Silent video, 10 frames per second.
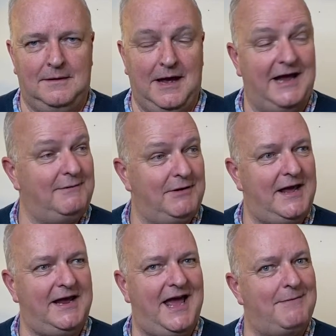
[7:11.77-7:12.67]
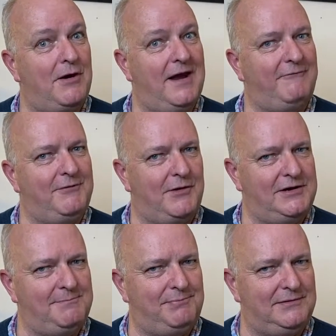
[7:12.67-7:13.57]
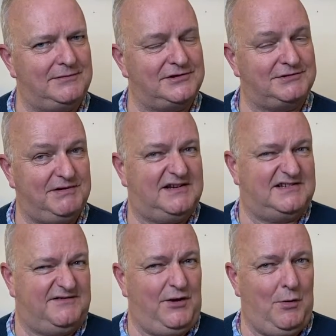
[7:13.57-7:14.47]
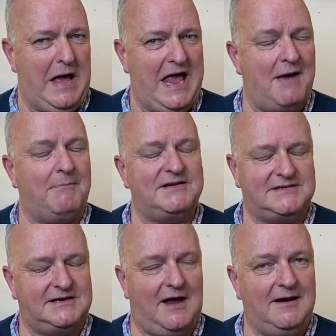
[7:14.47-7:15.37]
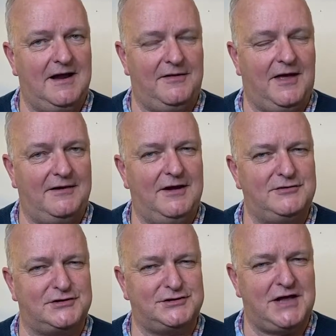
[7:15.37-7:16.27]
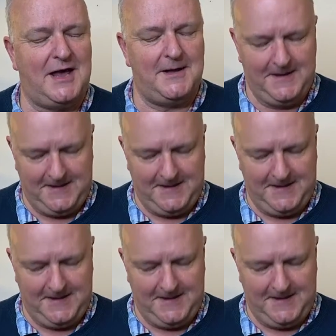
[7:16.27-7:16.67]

And then when I came on, everybody applauds because of who I am. I said, yeah, I know that. I noticed that.